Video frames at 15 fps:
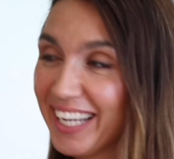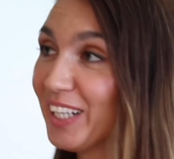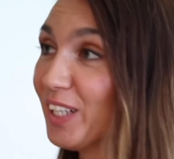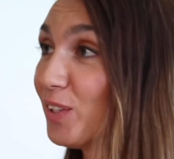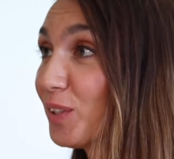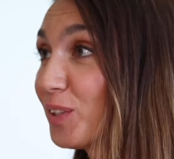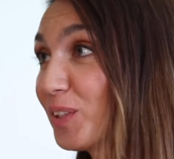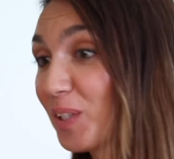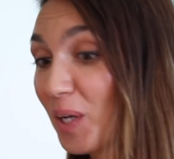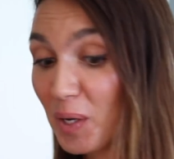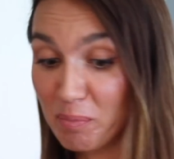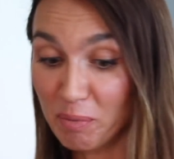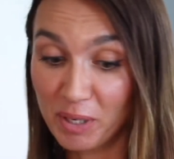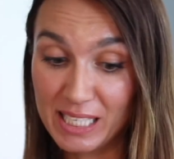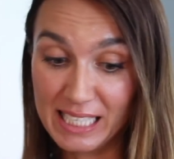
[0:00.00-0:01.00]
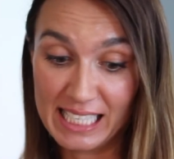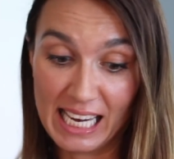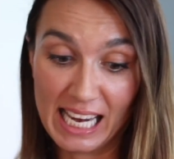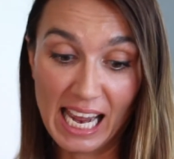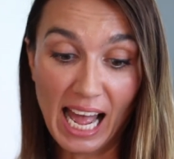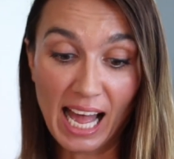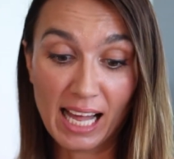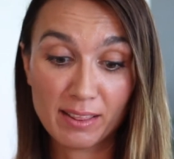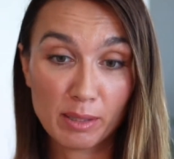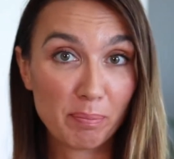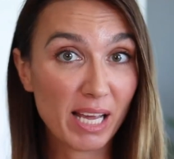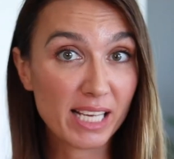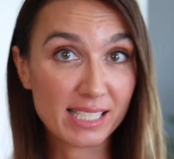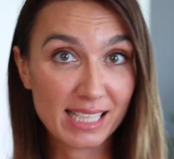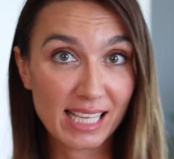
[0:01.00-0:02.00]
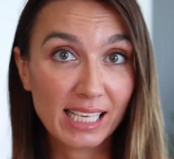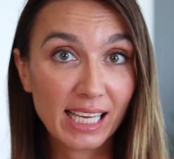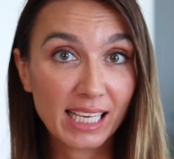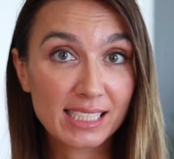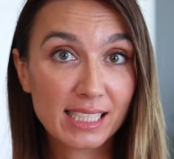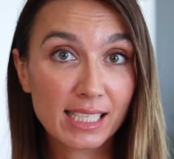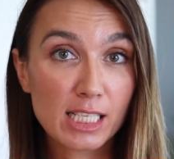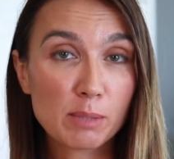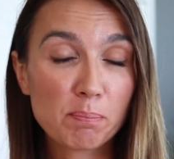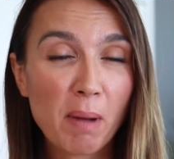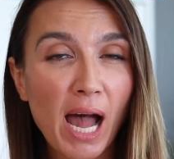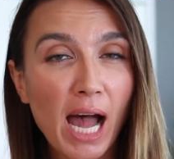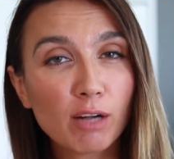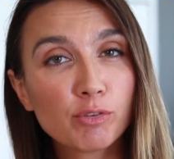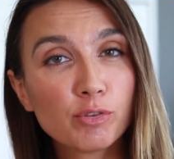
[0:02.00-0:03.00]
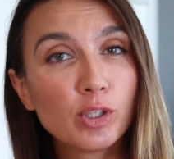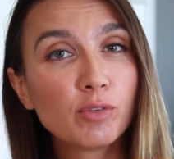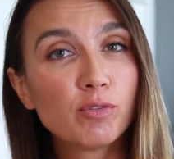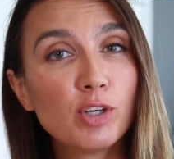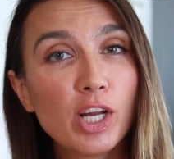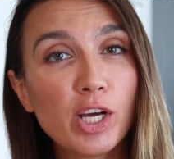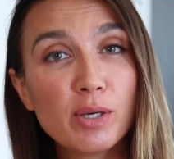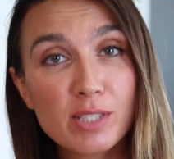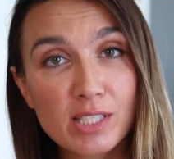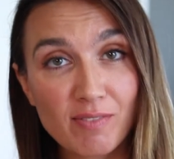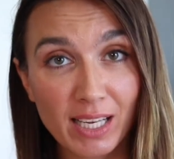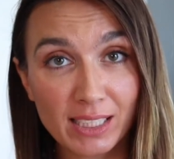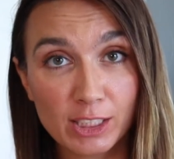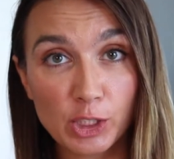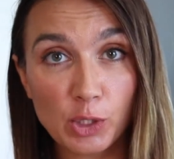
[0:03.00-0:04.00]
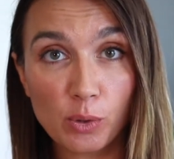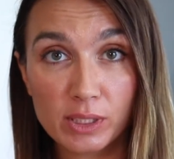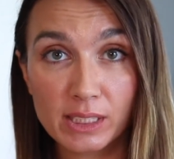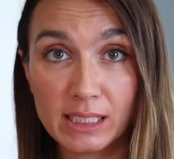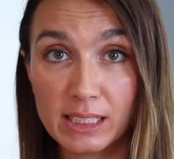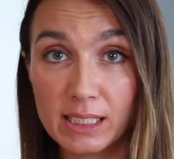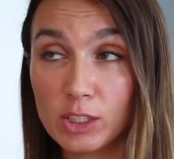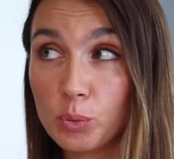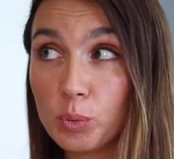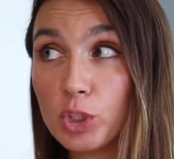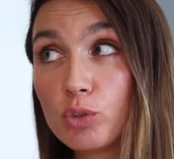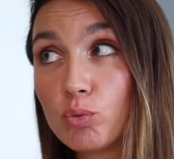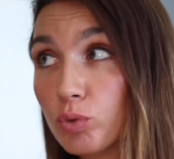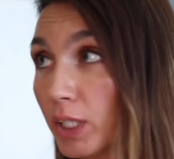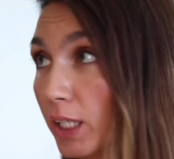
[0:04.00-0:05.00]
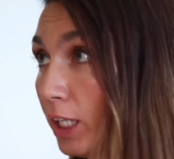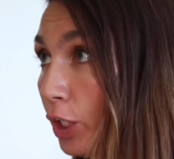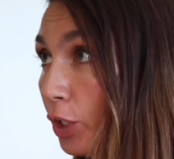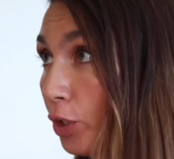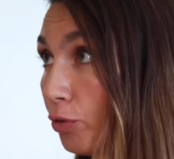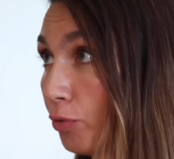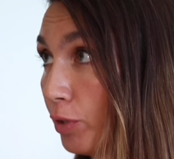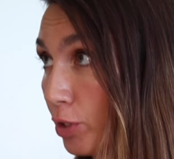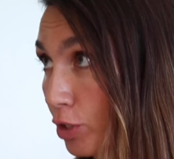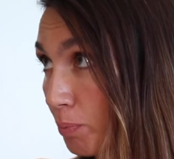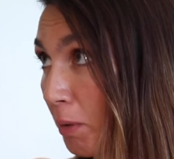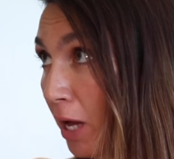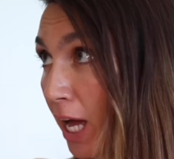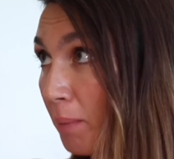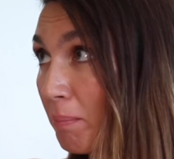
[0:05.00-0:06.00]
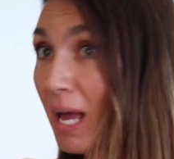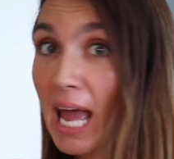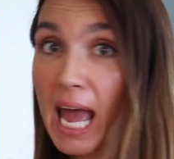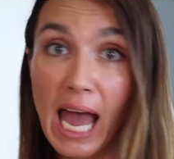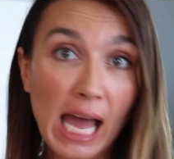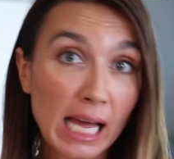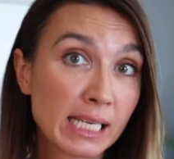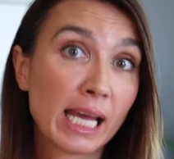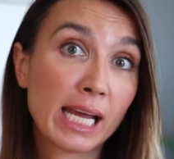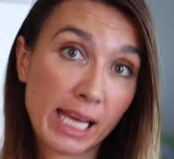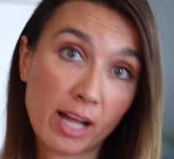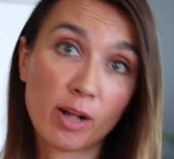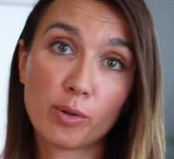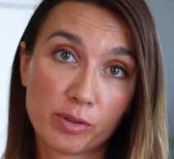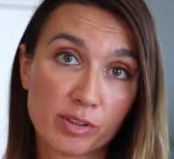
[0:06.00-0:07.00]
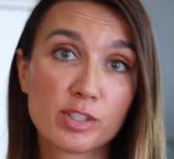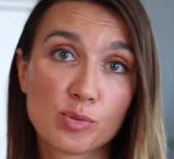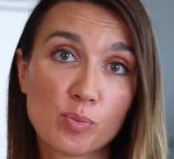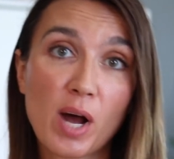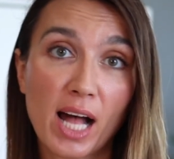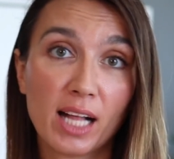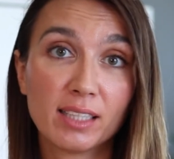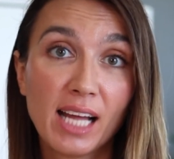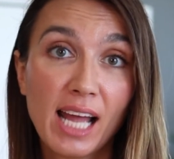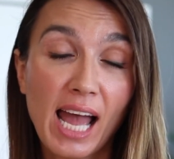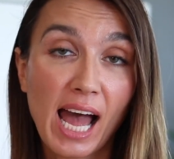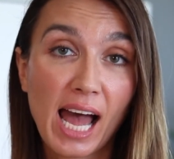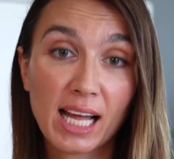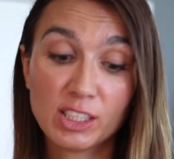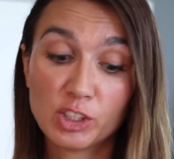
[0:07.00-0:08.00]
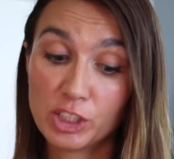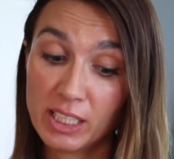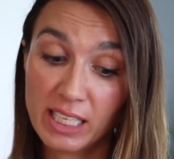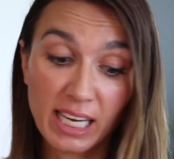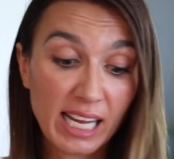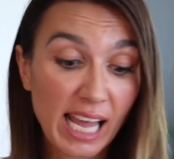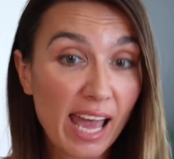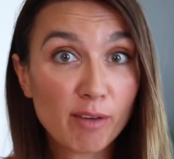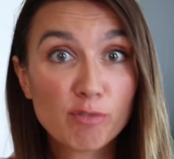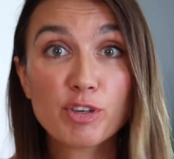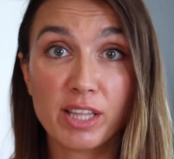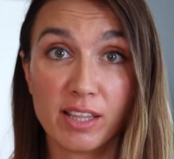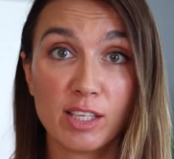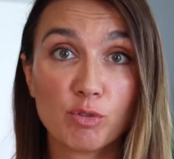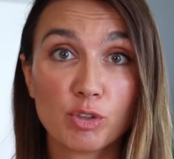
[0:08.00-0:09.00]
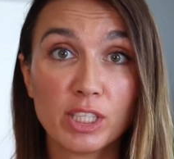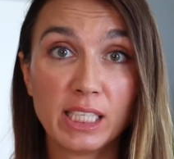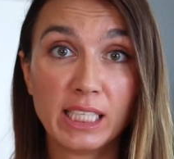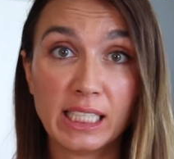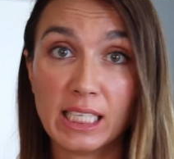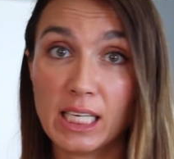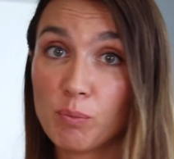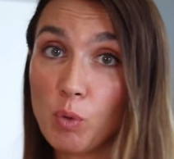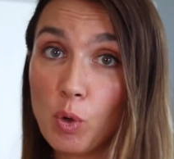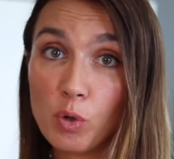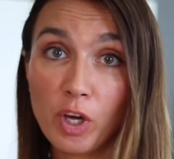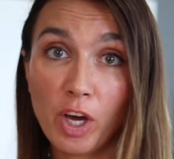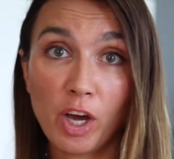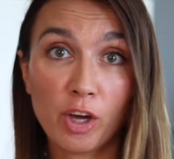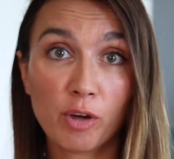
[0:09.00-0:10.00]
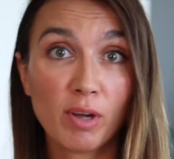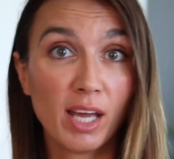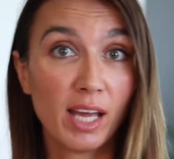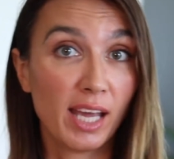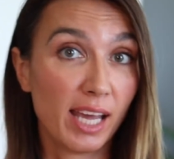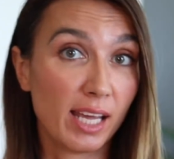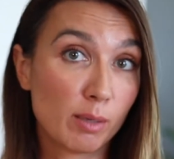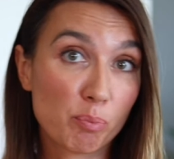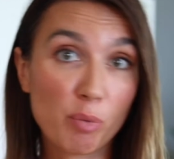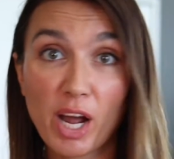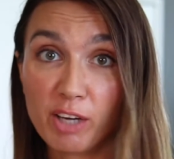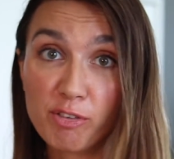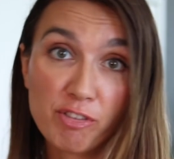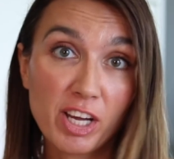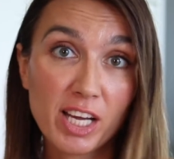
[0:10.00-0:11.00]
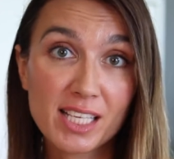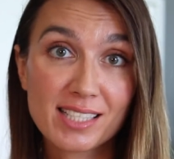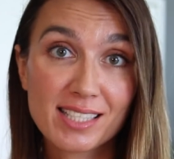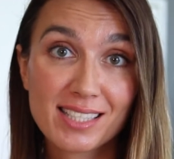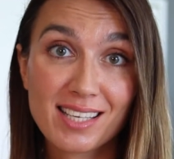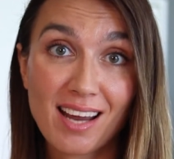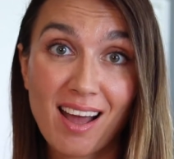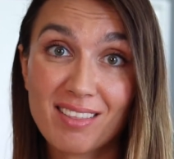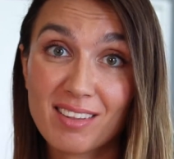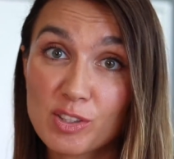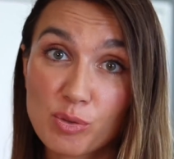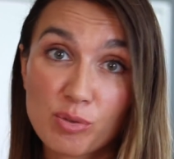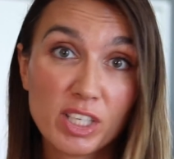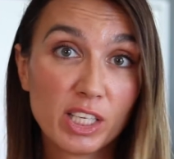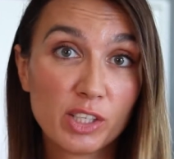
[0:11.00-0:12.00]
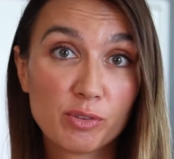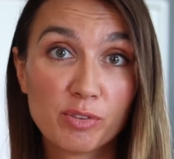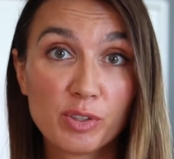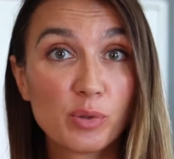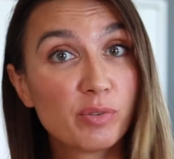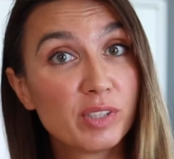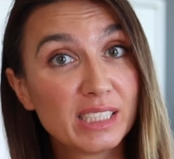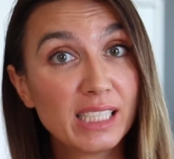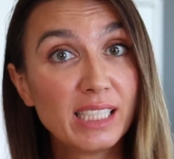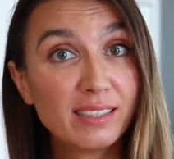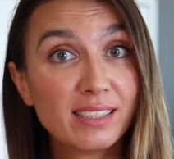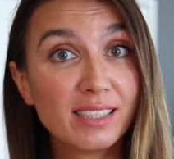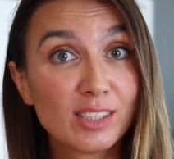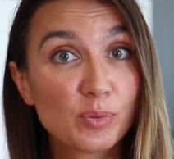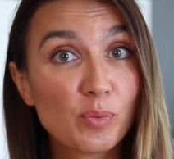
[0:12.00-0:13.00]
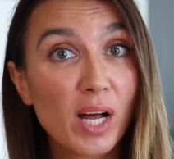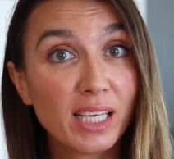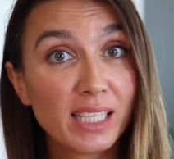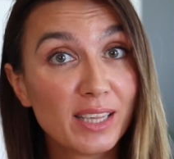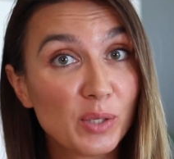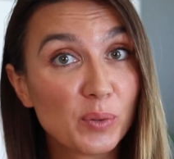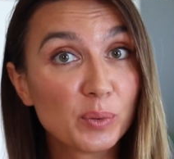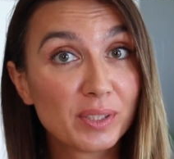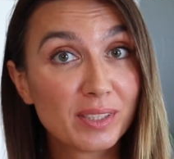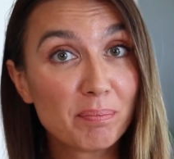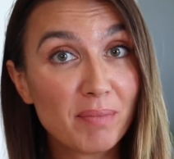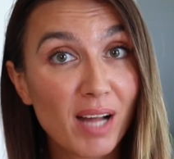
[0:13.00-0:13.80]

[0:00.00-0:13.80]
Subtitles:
It looks so pretty, and the best thing is that it's packed full of loads of antioxidants, which are really good for your sperm and egg health as well. And so you're getting everything really in one go in a breakfast that's really good for your fertility as well in the autumn